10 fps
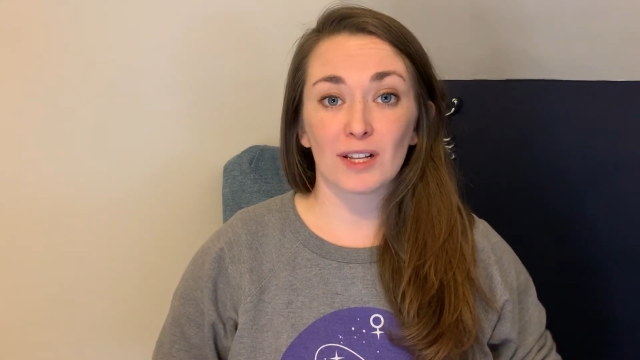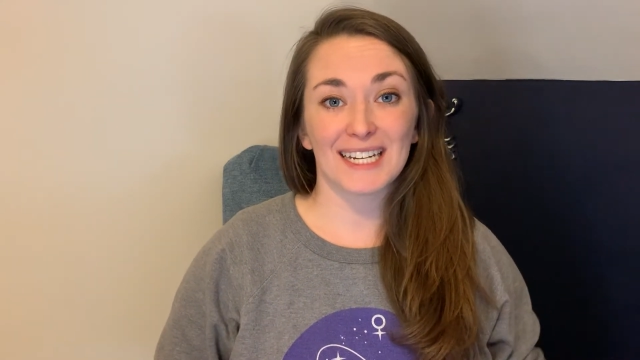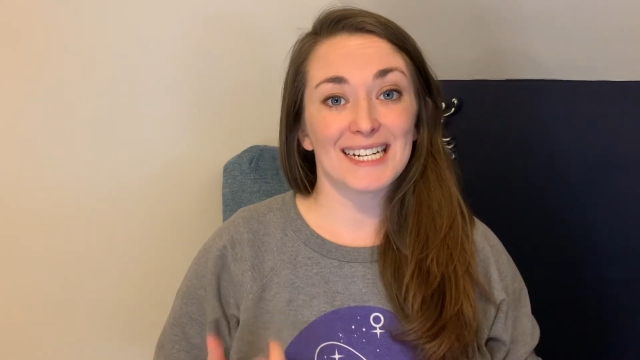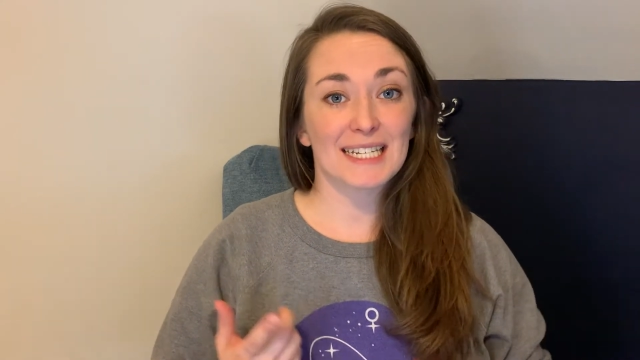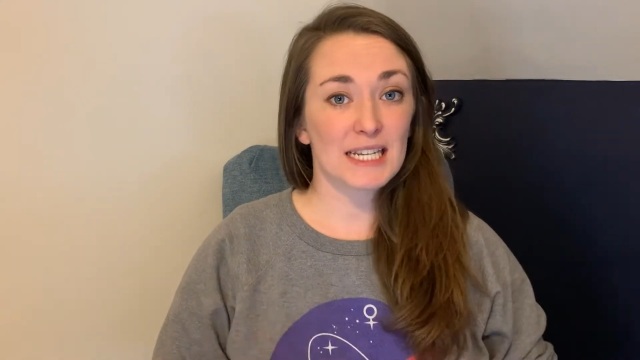It
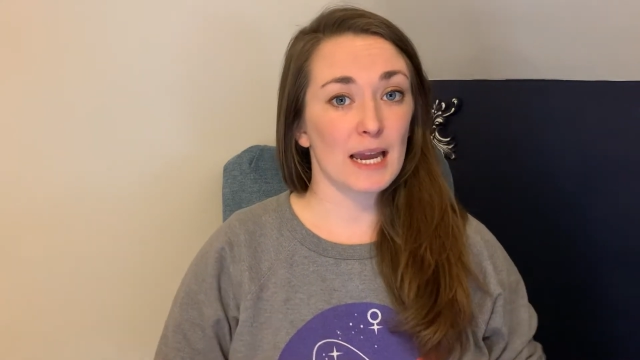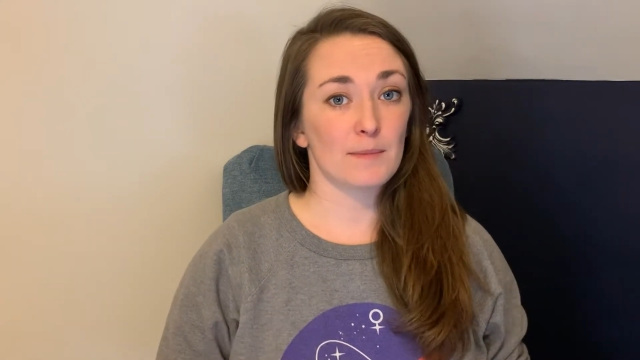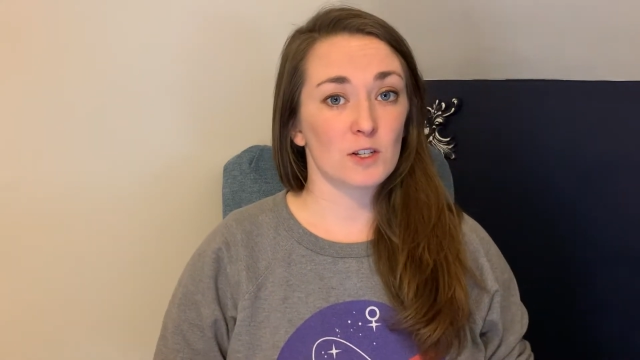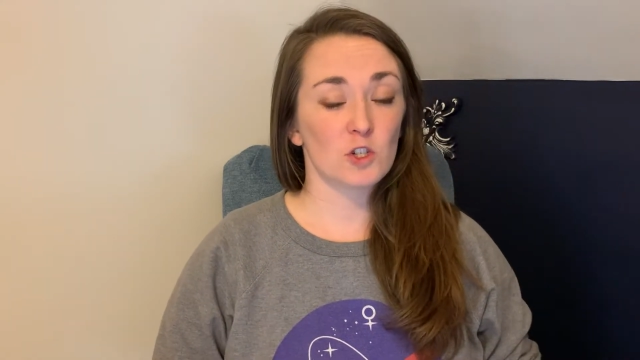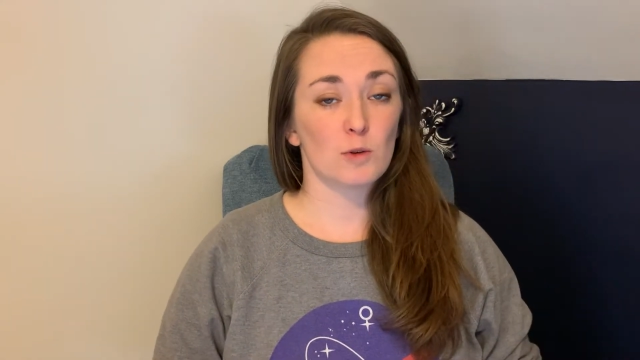is time
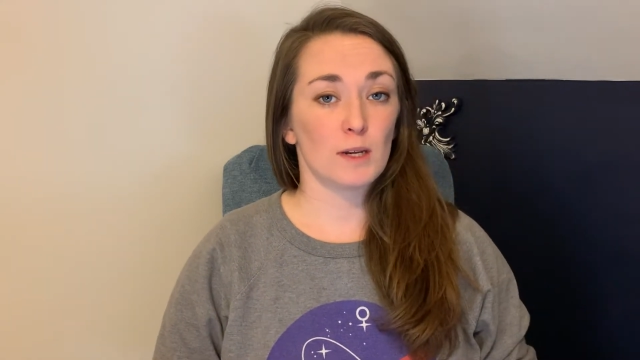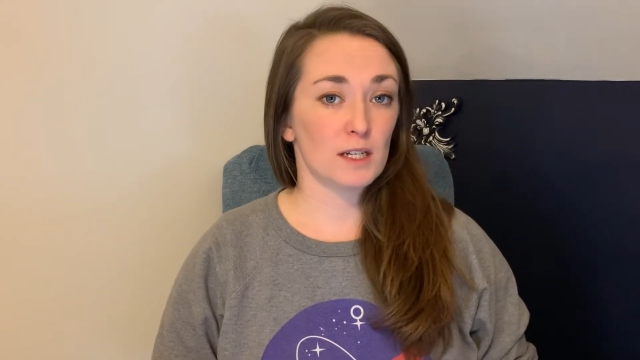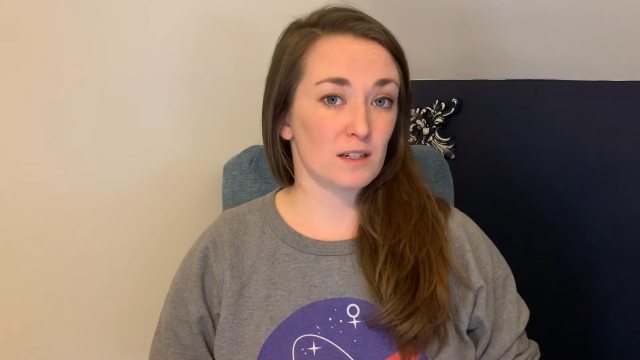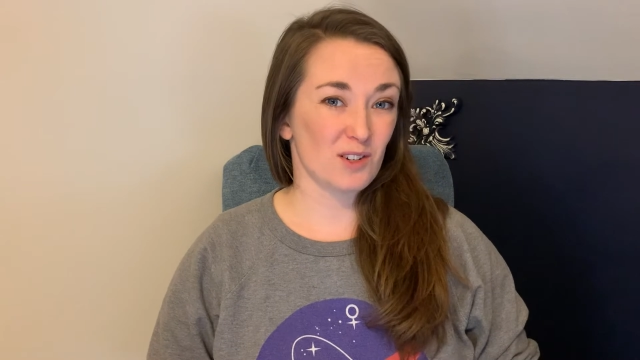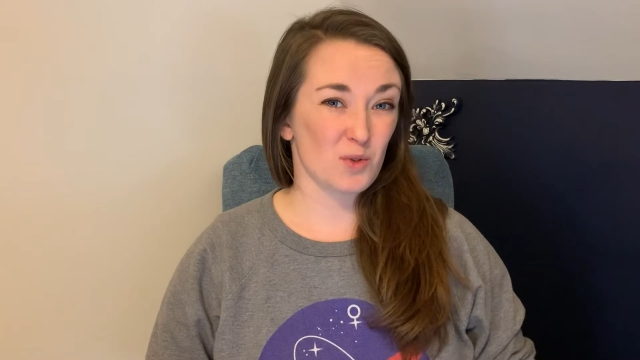consuming and
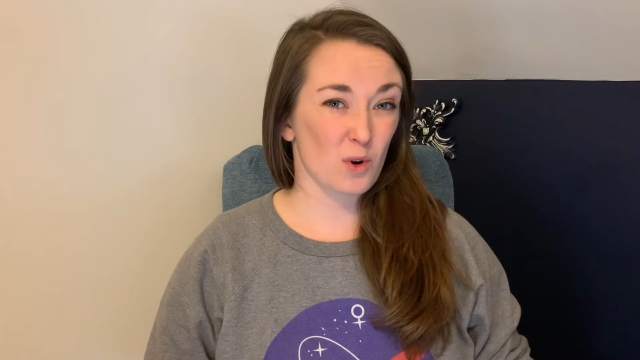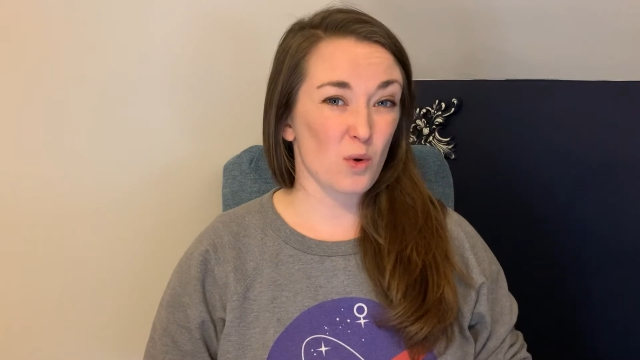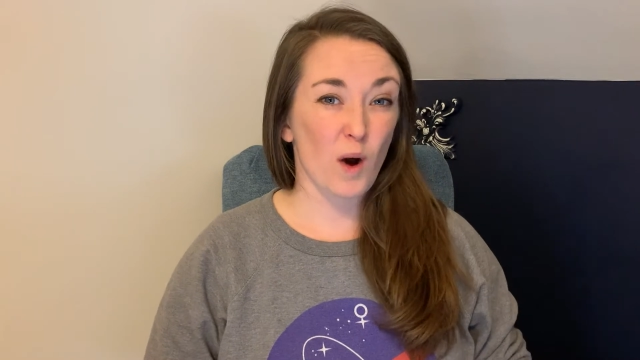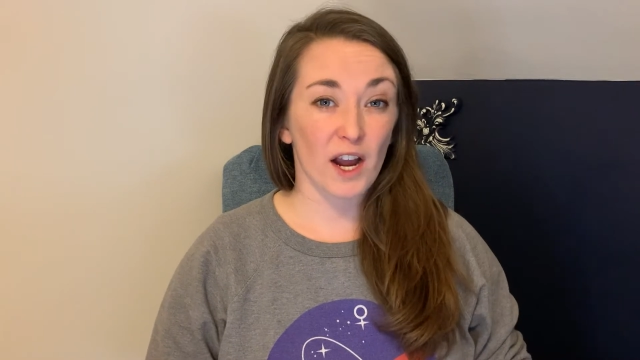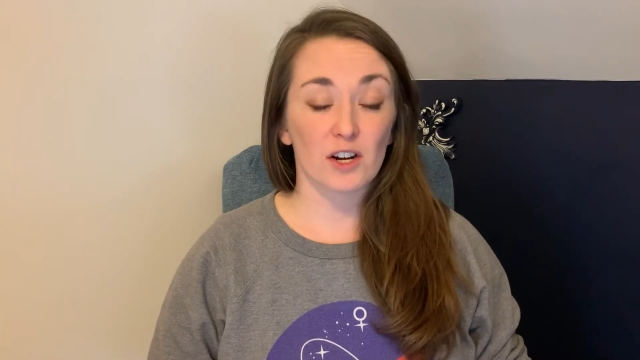does
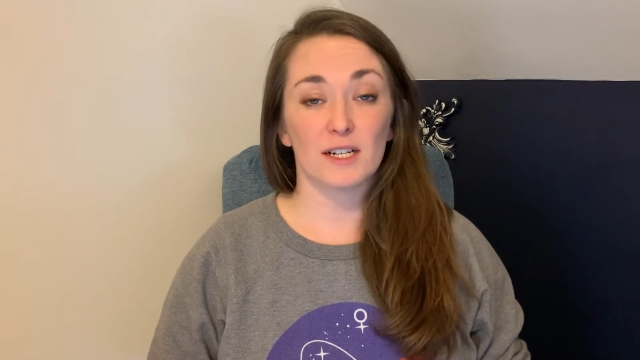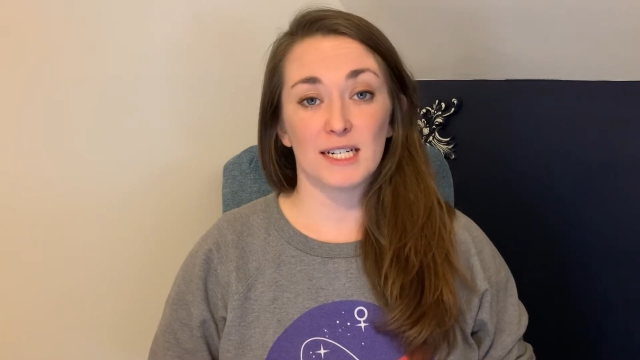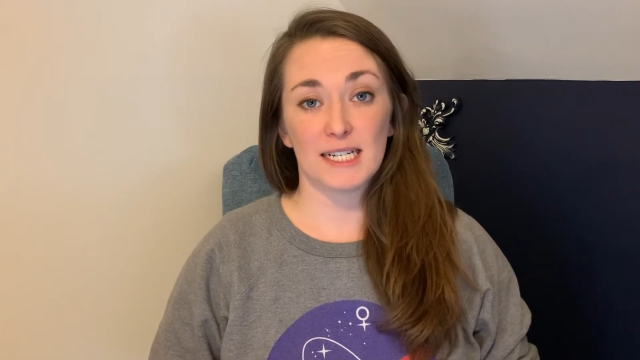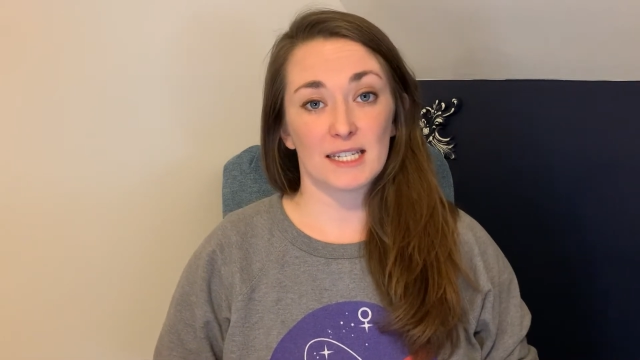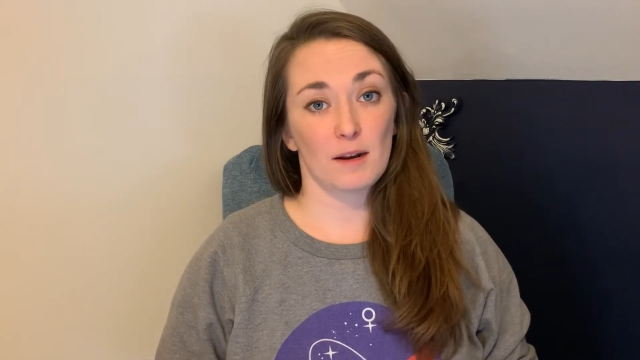require a
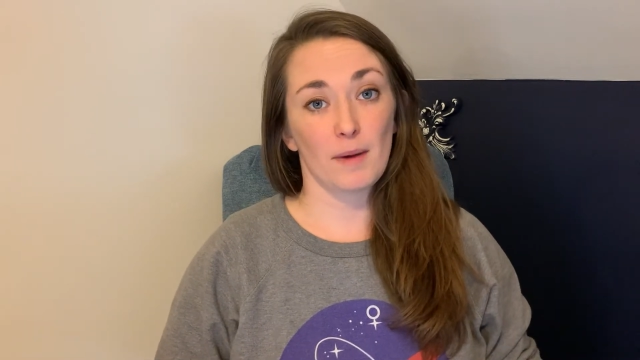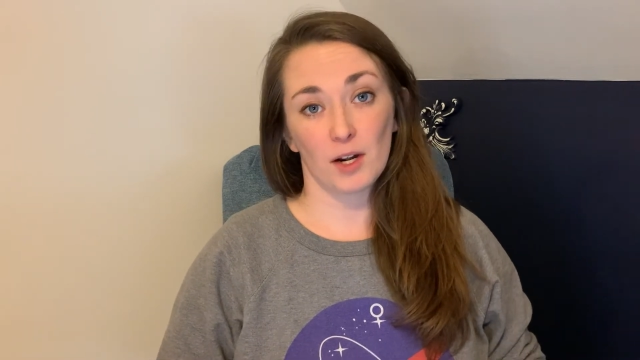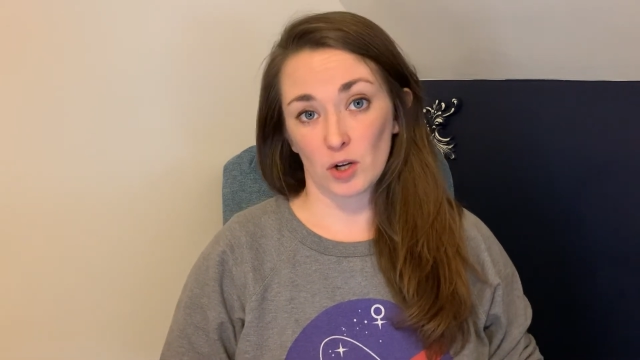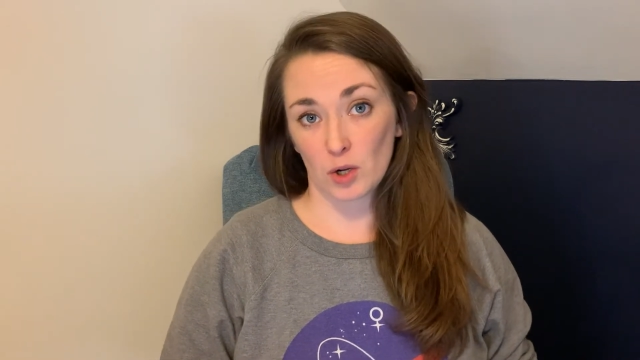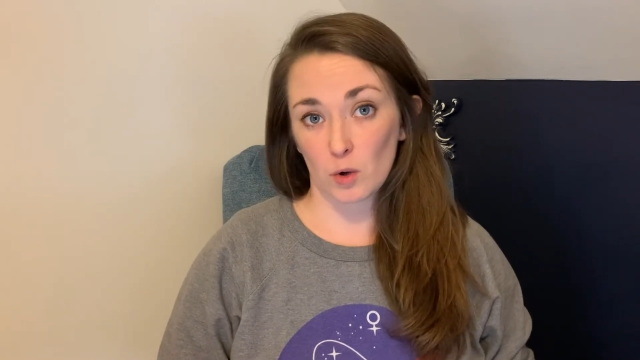decent amount of
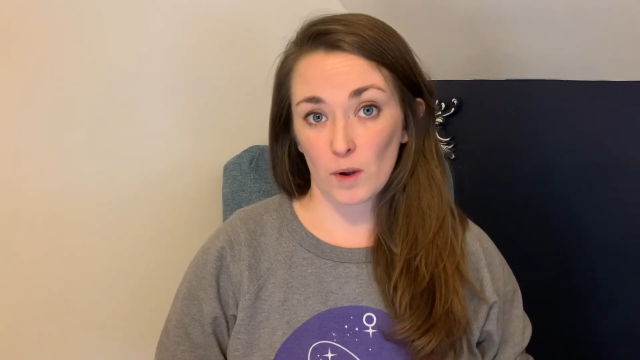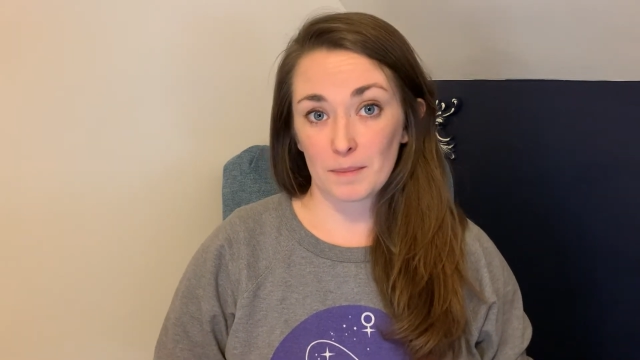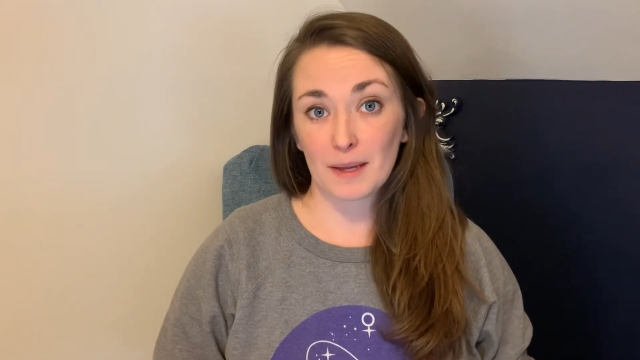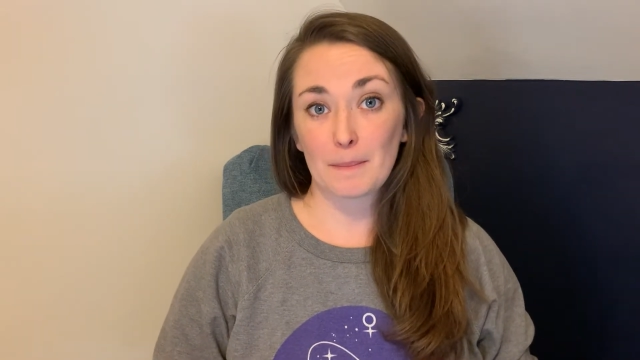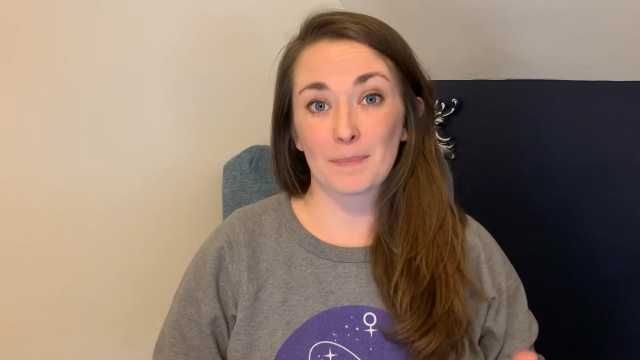equipment,